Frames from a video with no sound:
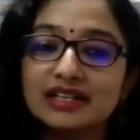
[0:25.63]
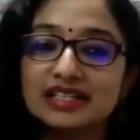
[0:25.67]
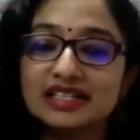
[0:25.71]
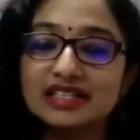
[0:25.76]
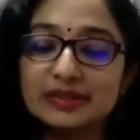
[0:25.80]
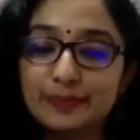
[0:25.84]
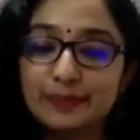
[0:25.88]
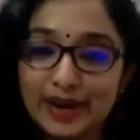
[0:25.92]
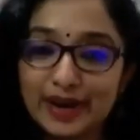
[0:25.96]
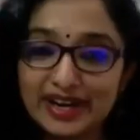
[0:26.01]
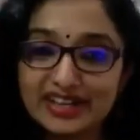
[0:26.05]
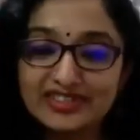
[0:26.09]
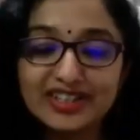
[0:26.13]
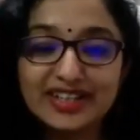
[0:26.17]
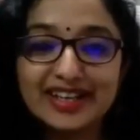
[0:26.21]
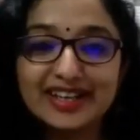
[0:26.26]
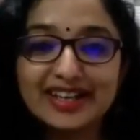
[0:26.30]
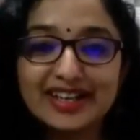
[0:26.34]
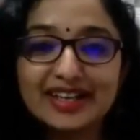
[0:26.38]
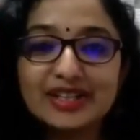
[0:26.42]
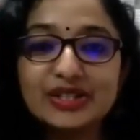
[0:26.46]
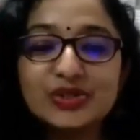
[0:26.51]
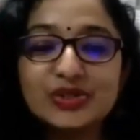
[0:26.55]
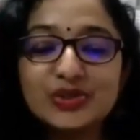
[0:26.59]

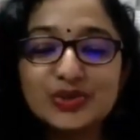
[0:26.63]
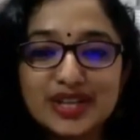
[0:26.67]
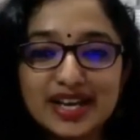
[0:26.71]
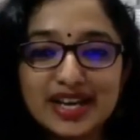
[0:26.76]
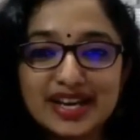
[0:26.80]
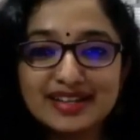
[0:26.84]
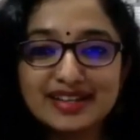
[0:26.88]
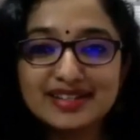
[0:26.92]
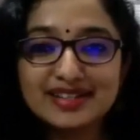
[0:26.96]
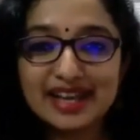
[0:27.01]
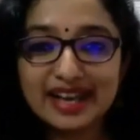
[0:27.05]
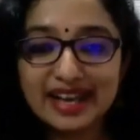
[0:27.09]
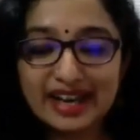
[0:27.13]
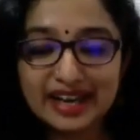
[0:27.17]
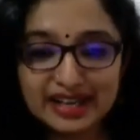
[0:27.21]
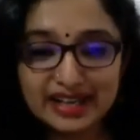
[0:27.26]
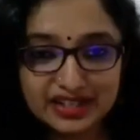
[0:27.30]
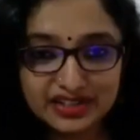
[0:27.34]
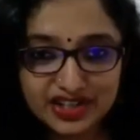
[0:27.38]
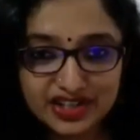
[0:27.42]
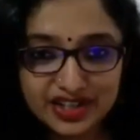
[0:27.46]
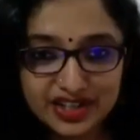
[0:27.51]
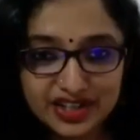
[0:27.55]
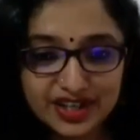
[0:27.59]
Especially in today's
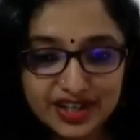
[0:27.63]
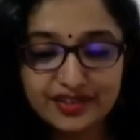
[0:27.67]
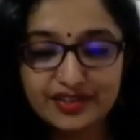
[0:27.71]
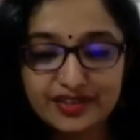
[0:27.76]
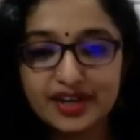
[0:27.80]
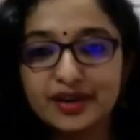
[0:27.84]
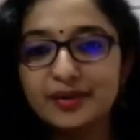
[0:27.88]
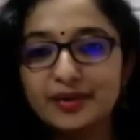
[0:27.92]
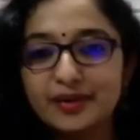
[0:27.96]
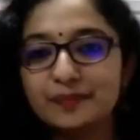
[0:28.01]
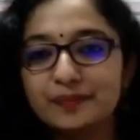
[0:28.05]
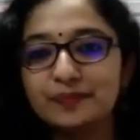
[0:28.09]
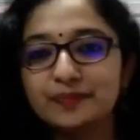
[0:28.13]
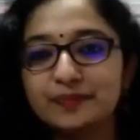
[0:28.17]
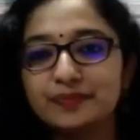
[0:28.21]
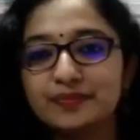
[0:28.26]
age and era,